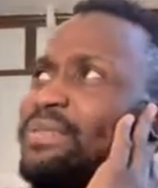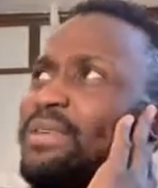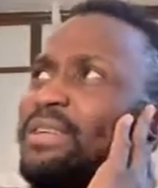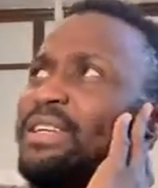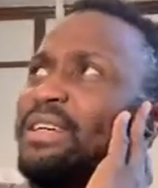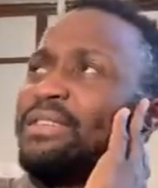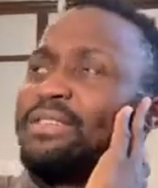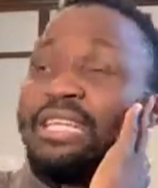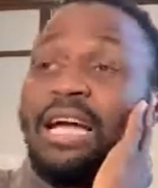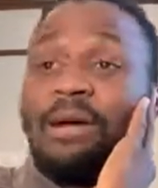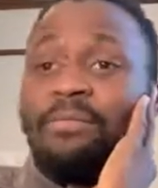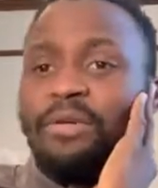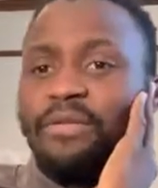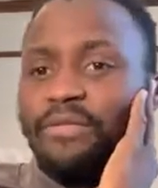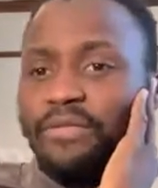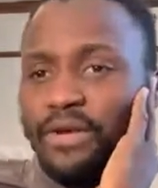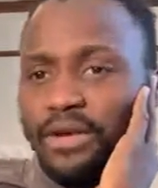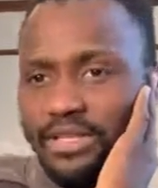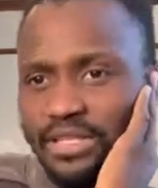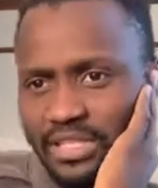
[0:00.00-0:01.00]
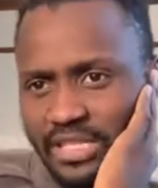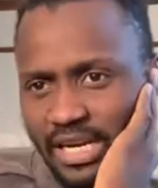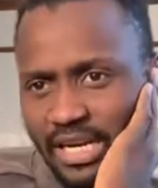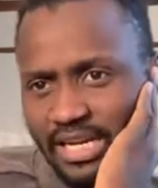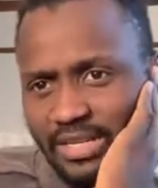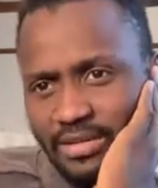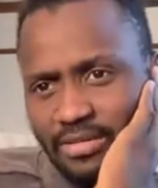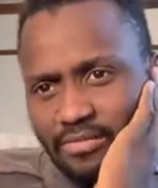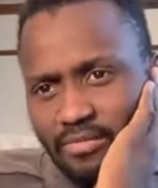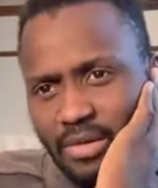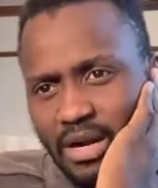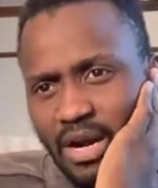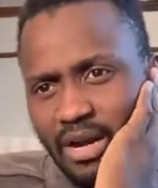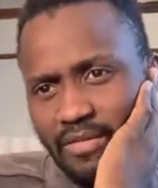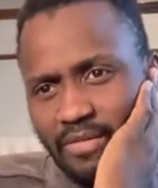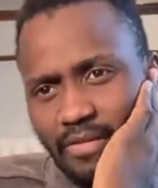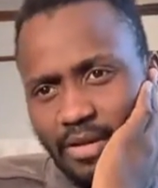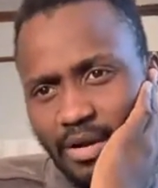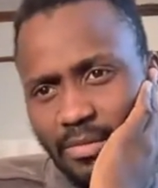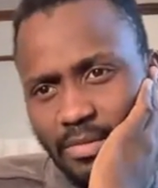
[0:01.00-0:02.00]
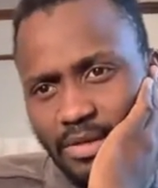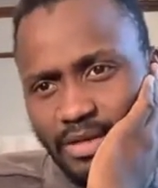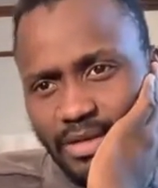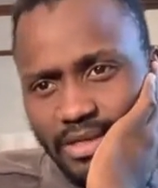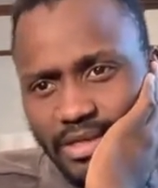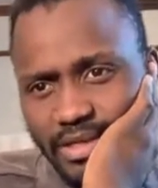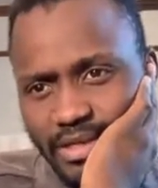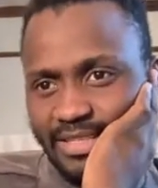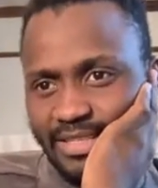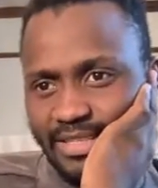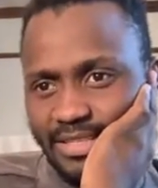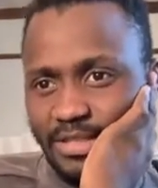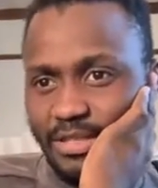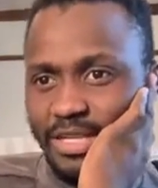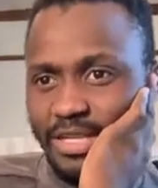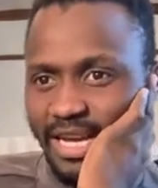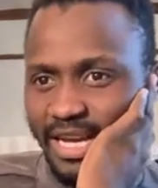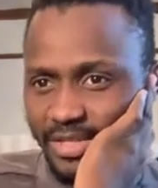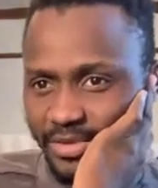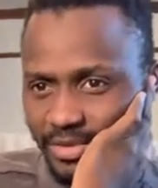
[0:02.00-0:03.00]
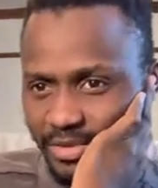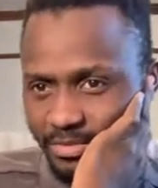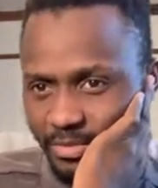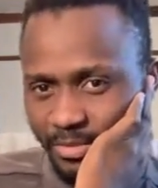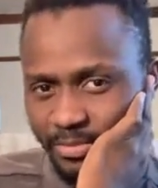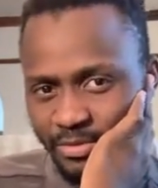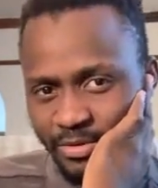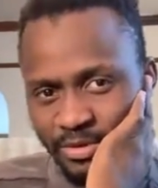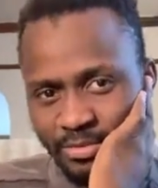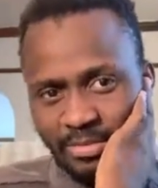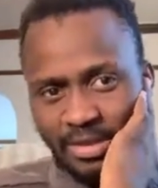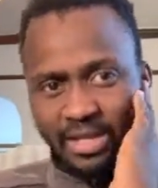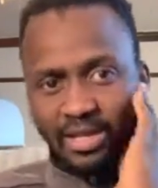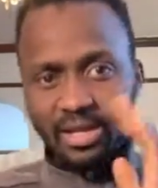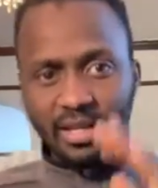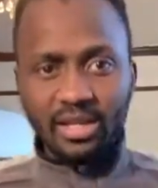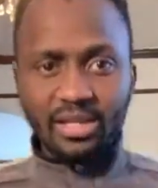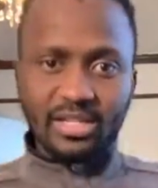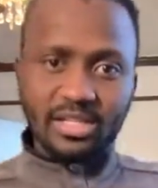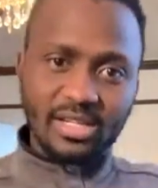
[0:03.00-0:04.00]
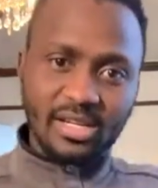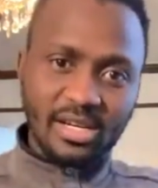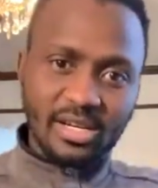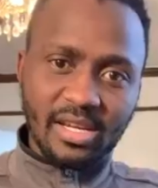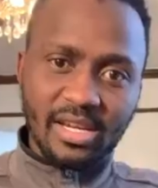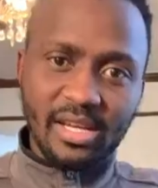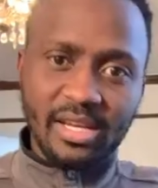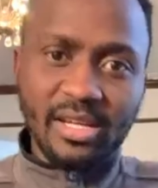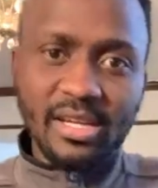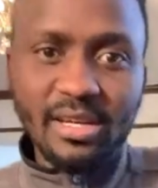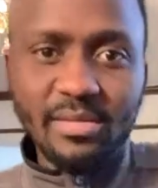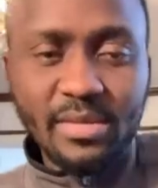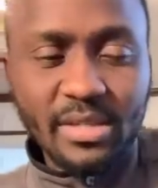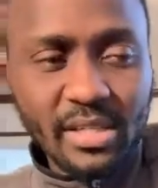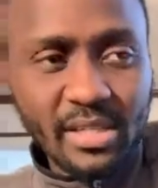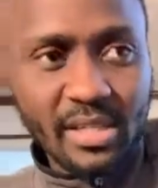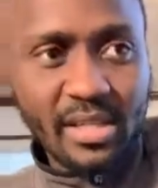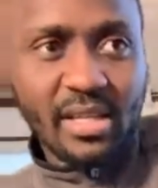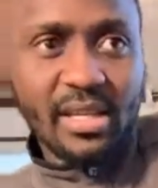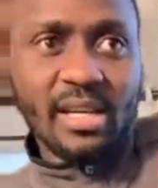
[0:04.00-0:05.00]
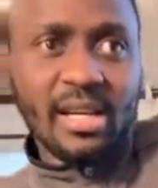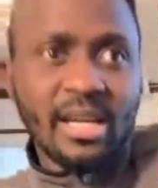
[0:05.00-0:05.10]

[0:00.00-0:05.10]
What else? I'm the first child of my family. Do you guys want to know my age? Okay, let me see.